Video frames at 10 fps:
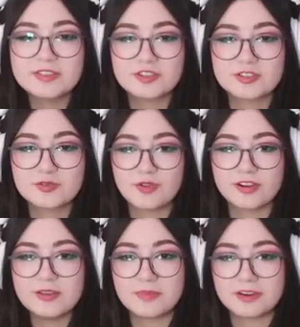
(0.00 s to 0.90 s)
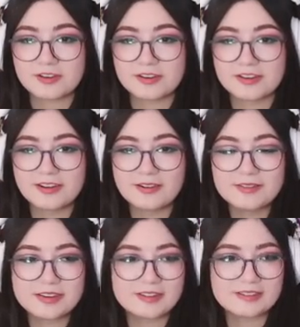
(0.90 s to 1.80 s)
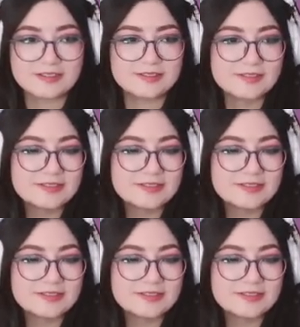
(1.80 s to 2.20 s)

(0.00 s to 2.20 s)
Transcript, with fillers: such as froggy murder. Oh no.